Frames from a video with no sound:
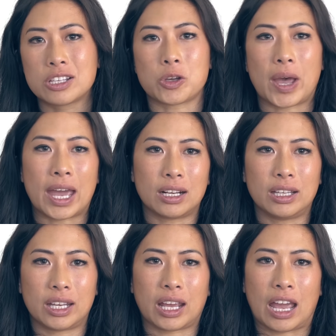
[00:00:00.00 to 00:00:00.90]
so
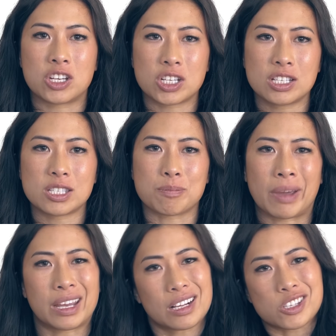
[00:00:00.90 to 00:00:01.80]
analytic engines
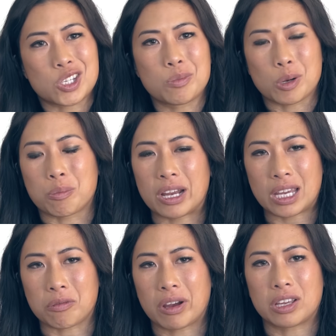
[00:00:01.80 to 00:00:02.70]
might assume you're
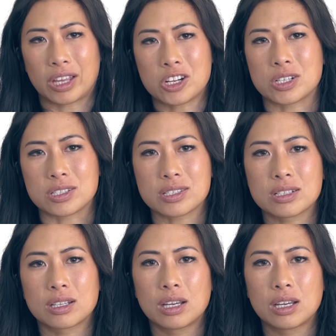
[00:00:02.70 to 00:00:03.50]
breaking regulations.